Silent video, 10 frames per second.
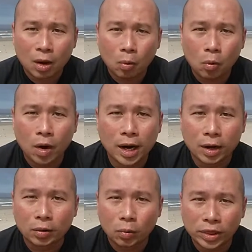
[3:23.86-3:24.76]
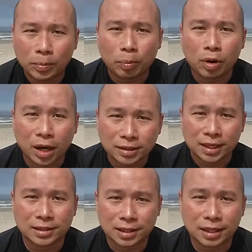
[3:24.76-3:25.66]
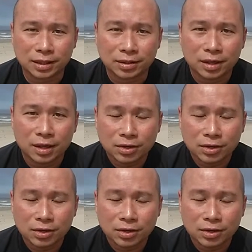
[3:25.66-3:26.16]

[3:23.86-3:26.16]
what the process is.